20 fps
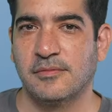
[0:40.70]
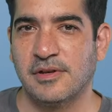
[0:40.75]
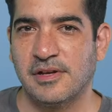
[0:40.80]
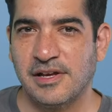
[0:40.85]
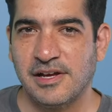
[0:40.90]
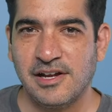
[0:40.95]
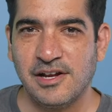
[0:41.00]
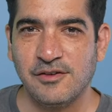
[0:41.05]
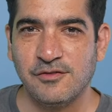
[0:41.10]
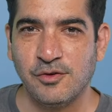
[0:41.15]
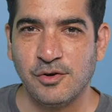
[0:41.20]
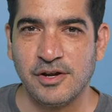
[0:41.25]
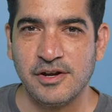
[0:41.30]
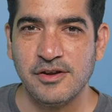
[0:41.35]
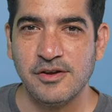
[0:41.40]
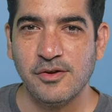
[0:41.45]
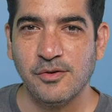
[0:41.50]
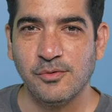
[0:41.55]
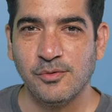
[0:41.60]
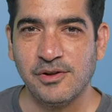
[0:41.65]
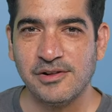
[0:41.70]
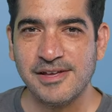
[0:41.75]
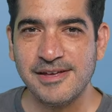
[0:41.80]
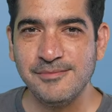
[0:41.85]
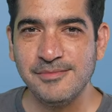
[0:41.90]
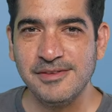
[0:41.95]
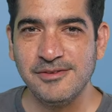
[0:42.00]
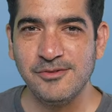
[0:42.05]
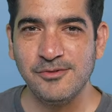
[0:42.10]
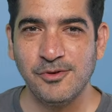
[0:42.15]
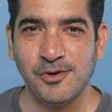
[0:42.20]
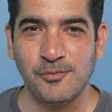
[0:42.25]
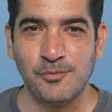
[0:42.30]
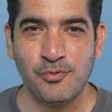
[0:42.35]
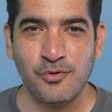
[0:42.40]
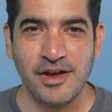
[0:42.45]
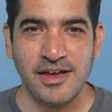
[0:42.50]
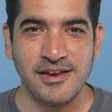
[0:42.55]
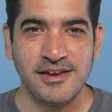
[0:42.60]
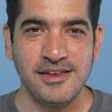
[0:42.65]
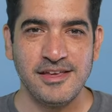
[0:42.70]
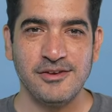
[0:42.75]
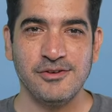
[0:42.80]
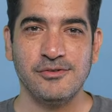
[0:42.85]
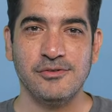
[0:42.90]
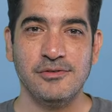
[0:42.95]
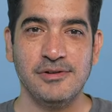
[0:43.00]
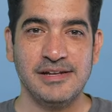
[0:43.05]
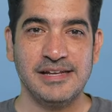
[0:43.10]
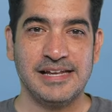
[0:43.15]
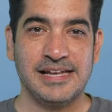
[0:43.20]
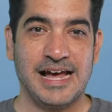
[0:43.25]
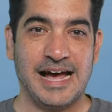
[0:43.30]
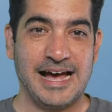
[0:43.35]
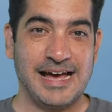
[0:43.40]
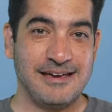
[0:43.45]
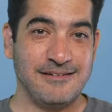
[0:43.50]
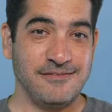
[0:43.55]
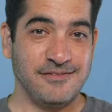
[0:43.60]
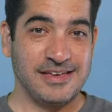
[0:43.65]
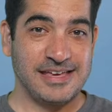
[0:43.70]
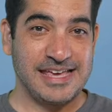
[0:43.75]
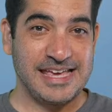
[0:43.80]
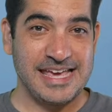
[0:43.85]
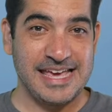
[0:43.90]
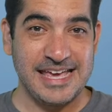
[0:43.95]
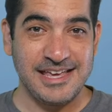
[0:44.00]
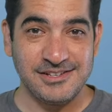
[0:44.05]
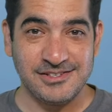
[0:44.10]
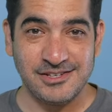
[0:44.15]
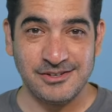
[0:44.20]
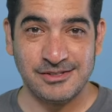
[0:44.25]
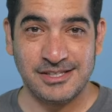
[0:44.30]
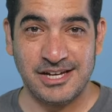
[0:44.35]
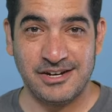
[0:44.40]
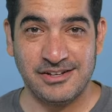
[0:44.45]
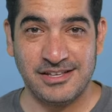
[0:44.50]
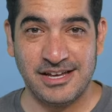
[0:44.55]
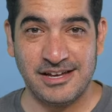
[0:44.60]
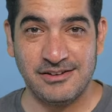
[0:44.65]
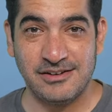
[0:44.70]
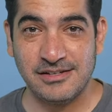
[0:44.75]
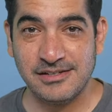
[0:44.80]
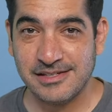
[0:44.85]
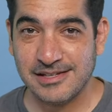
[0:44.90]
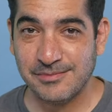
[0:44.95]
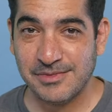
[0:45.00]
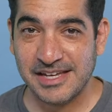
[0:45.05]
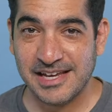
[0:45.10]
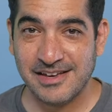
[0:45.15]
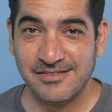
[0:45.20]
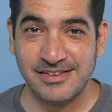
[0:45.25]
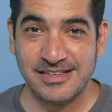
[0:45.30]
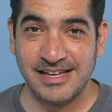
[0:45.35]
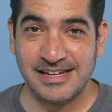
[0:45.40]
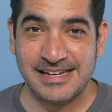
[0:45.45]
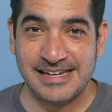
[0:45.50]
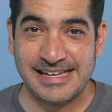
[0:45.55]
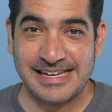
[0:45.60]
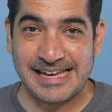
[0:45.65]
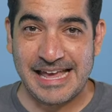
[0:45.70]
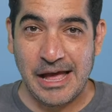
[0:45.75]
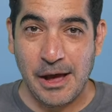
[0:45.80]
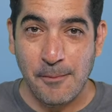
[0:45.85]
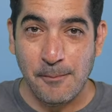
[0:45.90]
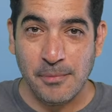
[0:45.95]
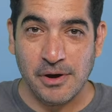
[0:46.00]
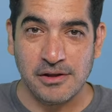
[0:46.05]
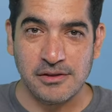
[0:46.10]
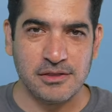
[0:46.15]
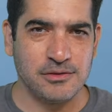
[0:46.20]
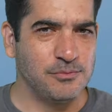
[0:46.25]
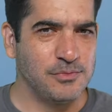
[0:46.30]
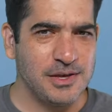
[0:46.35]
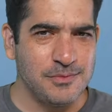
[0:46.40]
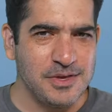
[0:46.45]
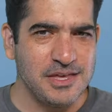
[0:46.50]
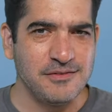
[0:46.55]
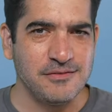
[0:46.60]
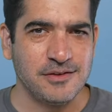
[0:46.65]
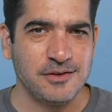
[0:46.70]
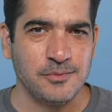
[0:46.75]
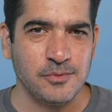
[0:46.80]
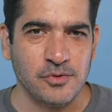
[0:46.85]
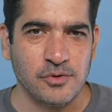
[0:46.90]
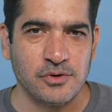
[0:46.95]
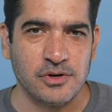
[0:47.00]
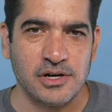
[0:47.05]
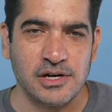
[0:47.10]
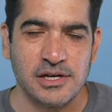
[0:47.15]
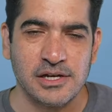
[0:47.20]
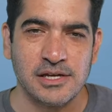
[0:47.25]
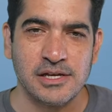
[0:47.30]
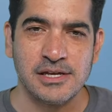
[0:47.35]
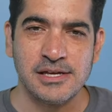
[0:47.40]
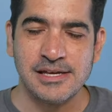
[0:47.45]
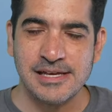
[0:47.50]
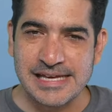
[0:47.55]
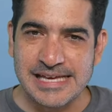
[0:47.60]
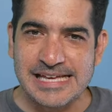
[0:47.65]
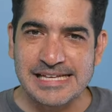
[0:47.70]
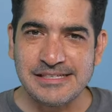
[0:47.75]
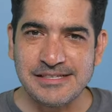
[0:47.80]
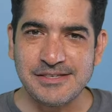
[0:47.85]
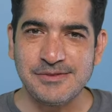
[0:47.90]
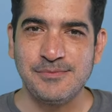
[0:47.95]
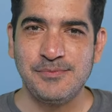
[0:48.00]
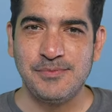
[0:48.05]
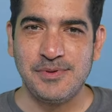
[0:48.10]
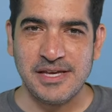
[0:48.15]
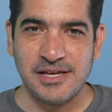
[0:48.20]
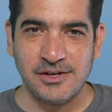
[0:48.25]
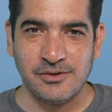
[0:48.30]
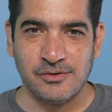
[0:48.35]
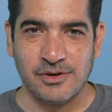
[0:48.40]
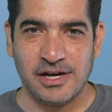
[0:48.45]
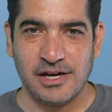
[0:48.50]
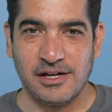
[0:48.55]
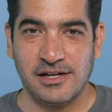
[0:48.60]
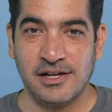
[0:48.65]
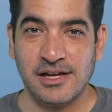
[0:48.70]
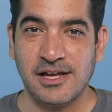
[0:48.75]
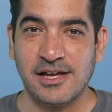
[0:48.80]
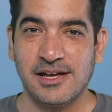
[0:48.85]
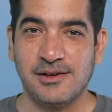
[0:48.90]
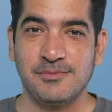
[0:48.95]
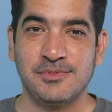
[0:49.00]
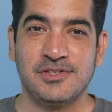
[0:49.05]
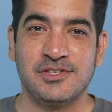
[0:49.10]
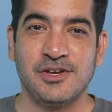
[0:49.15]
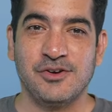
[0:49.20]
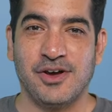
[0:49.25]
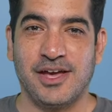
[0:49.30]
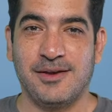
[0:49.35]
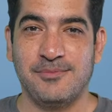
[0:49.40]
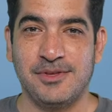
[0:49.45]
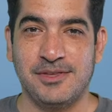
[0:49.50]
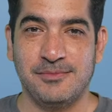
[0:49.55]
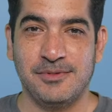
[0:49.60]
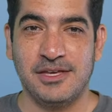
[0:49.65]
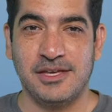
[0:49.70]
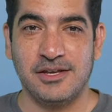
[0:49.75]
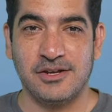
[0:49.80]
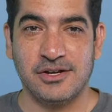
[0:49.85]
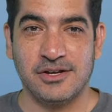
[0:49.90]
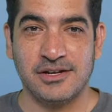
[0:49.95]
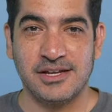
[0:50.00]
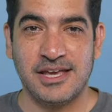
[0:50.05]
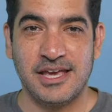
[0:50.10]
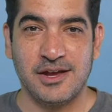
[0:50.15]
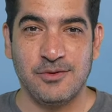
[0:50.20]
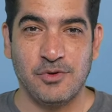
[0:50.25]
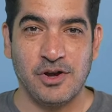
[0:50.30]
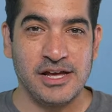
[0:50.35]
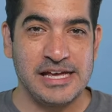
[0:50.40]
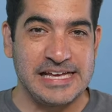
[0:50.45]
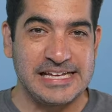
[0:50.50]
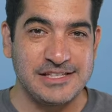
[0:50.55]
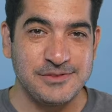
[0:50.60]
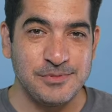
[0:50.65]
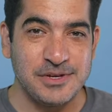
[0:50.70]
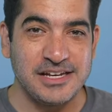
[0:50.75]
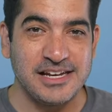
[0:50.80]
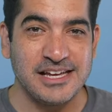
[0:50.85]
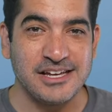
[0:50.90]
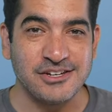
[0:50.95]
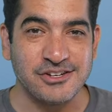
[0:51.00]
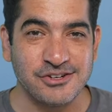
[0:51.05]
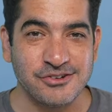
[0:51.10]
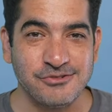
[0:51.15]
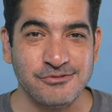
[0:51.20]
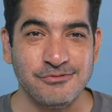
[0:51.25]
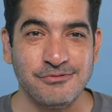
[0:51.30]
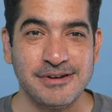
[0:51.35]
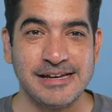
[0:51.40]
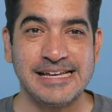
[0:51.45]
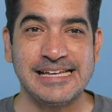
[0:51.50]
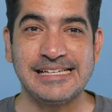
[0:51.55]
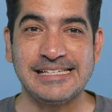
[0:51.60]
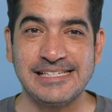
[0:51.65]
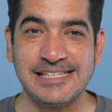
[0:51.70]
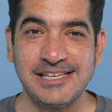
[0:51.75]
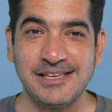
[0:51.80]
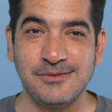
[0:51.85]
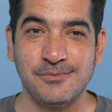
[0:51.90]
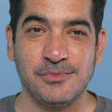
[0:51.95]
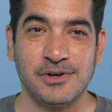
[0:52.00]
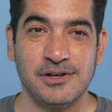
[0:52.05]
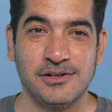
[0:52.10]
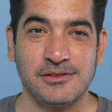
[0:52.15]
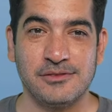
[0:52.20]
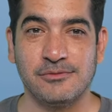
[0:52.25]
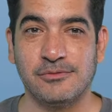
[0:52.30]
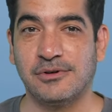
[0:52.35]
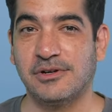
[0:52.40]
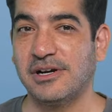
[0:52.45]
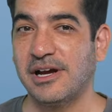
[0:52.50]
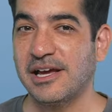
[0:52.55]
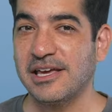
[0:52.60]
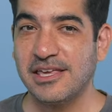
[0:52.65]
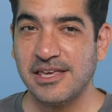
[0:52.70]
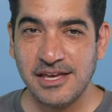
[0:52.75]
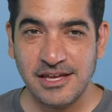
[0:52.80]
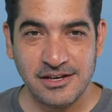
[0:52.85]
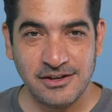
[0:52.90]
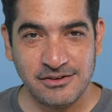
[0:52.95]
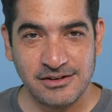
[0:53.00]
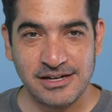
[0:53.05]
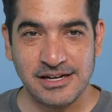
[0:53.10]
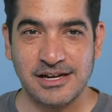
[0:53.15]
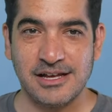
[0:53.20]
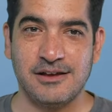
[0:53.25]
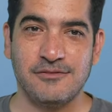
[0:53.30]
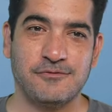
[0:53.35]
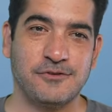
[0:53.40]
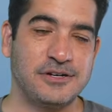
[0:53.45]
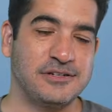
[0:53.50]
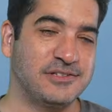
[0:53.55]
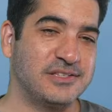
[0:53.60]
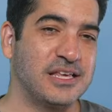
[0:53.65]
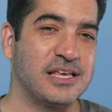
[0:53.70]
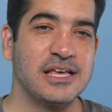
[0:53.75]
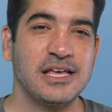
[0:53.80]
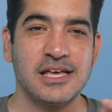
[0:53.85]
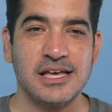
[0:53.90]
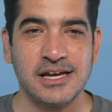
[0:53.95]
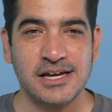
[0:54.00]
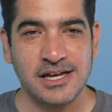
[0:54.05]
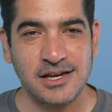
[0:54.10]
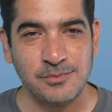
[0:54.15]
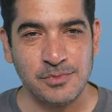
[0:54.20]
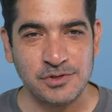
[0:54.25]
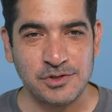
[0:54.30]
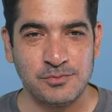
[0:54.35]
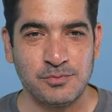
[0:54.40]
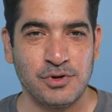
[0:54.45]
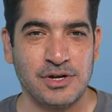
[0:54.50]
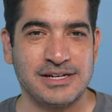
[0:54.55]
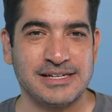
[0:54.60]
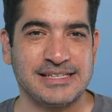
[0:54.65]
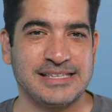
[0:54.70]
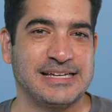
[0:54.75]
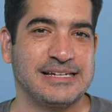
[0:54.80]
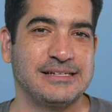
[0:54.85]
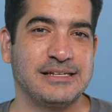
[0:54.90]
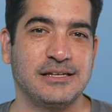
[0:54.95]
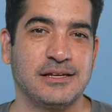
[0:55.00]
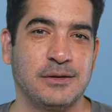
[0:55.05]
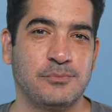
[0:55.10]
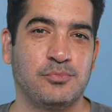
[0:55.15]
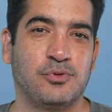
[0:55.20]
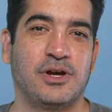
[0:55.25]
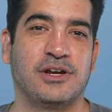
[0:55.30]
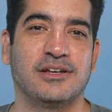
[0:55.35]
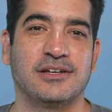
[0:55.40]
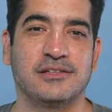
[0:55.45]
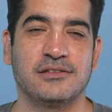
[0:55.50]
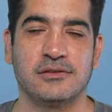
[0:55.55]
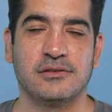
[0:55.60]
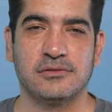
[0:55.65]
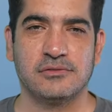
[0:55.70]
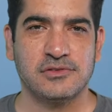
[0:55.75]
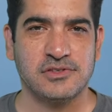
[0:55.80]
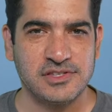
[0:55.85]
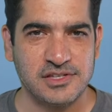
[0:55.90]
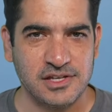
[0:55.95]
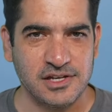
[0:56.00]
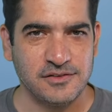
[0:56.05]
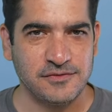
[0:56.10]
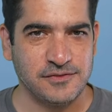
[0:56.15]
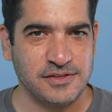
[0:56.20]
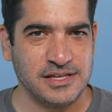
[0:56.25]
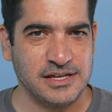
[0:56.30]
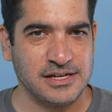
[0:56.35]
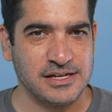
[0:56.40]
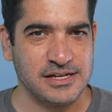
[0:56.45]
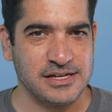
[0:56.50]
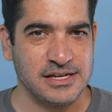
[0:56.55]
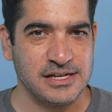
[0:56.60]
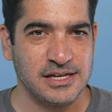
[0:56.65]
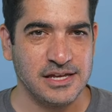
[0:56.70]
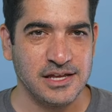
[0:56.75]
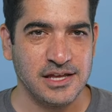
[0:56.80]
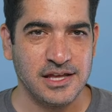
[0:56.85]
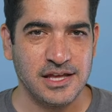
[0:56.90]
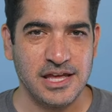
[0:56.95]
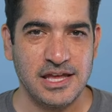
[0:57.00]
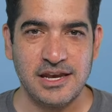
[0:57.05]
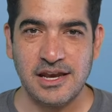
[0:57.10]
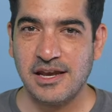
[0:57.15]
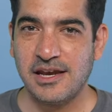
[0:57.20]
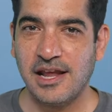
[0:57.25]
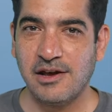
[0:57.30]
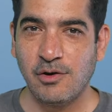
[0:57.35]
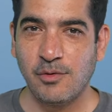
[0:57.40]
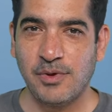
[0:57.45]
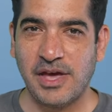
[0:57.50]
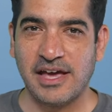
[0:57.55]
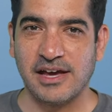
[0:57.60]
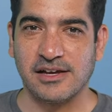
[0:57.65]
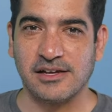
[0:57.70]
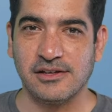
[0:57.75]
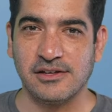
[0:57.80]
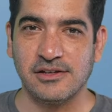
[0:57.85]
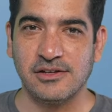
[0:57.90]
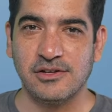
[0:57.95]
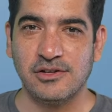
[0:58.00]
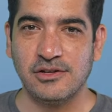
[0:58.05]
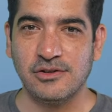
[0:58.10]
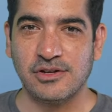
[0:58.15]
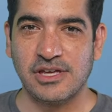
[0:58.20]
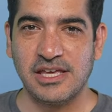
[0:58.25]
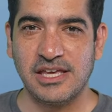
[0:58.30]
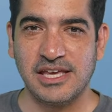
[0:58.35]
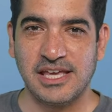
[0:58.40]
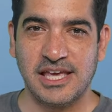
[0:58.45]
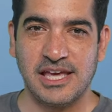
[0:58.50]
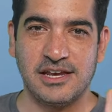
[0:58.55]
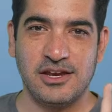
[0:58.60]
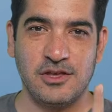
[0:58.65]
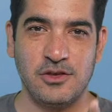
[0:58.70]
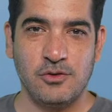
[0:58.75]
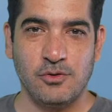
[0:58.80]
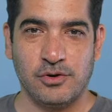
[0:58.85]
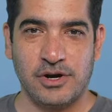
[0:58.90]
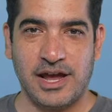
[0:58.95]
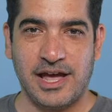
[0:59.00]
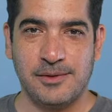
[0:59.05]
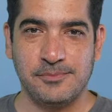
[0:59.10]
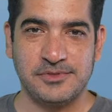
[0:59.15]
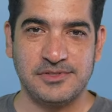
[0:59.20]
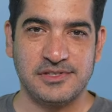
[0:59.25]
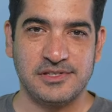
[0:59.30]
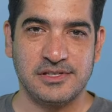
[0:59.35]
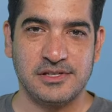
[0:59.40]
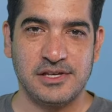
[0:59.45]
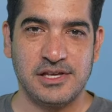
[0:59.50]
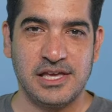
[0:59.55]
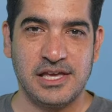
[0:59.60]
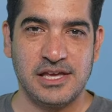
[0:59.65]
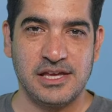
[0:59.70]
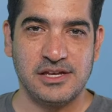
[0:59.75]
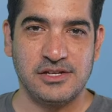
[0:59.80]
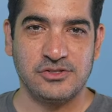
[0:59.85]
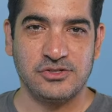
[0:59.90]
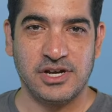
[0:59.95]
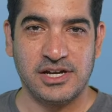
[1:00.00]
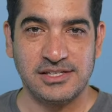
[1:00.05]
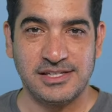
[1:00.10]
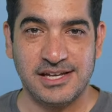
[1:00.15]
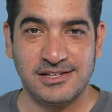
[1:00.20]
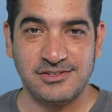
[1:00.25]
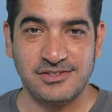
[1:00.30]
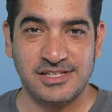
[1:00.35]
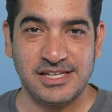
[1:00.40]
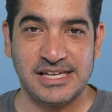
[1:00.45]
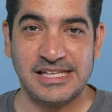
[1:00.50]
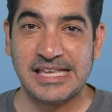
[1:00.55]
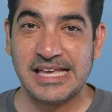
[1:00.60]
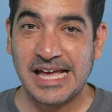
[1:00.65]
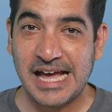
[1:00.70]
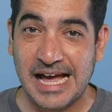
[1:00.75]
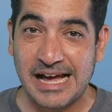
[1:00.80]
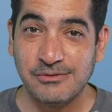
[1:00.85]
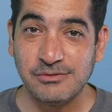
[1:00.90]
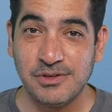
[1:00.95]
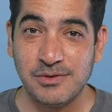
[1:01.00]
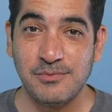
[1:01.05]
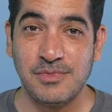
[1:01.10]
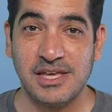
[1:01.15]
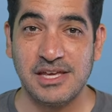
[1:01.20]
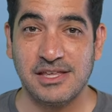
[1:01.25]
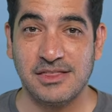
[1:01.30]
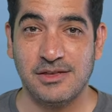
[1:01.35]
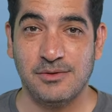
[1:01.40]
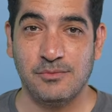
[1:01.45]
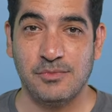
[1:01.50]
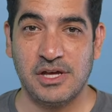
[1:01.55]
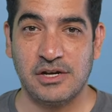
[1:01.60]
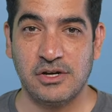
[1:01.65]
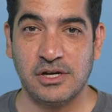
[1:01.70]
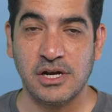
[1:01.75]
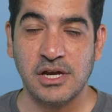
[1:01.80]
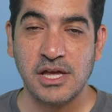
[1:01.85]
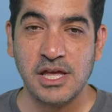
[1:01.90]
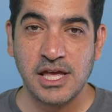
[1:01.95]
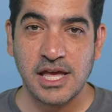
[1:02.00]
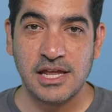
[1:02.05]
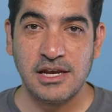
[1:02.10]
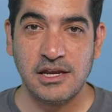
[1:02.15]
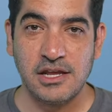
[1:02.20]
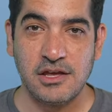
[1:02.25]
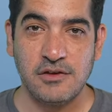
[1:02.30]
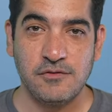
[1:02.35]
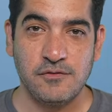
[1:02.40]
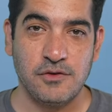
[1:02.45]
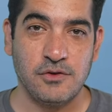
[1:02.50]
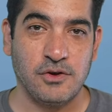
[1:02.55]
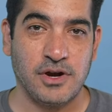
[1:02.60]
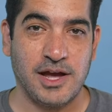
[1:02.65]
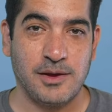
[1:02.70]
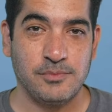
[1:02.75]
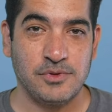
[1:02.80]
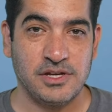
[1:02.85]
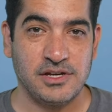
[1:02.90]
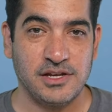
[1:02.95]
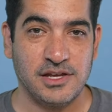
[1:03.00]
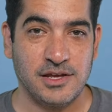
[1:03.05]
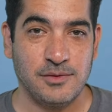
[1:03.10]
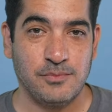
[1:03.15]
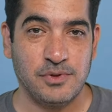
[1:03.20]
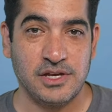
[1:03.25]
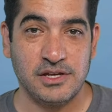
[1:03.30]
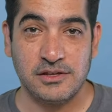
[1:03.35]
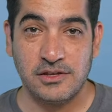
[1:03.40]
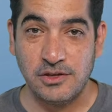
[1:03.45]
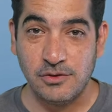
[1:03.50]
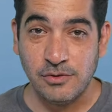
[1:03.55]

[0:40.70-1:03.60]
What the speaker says: Hello everyone, welcome to a brand new live ASO teardown, something I haven't done in like a month, maybe even more. It's been a while. I'm so happy to be here on camera. It's been a crazy month where I keynoted a conference, got a bunch of product stuff done, and now I'm back looking at your apps and trying to understand how to make them better. And if your app didn't get picked, you